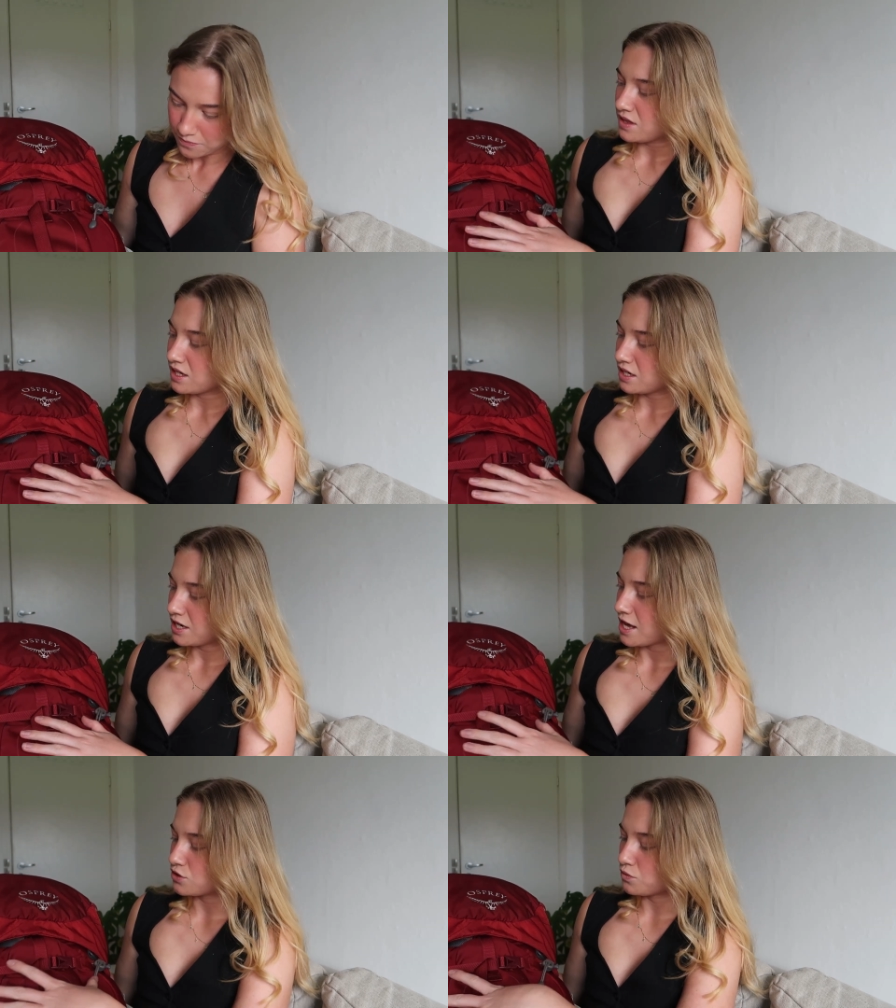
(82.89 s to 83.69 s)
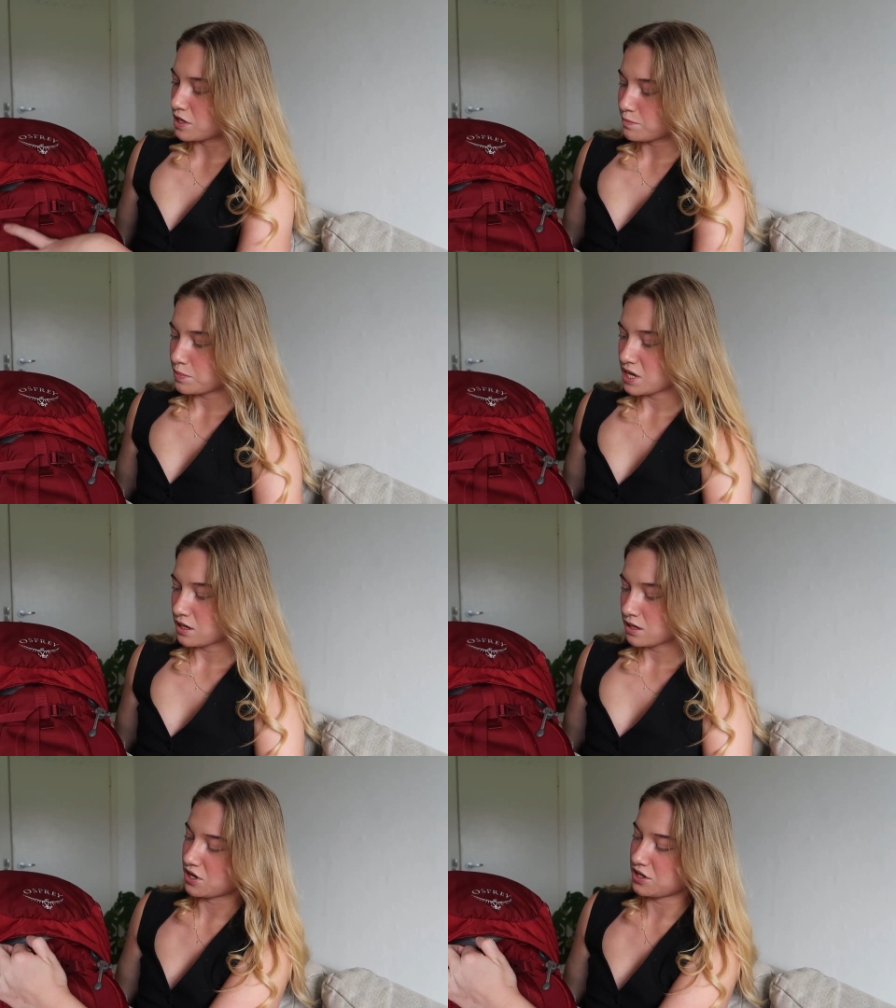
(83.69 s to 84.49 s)
And then it has one
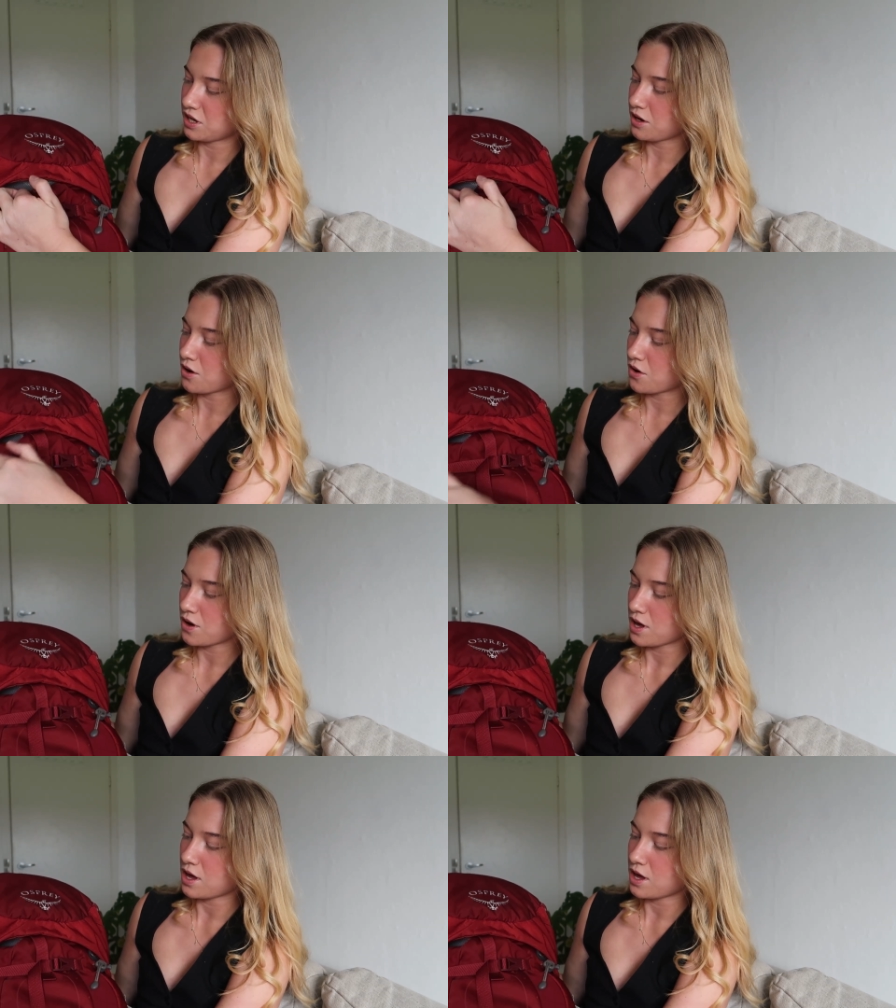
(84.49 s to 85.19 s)
big pocket here,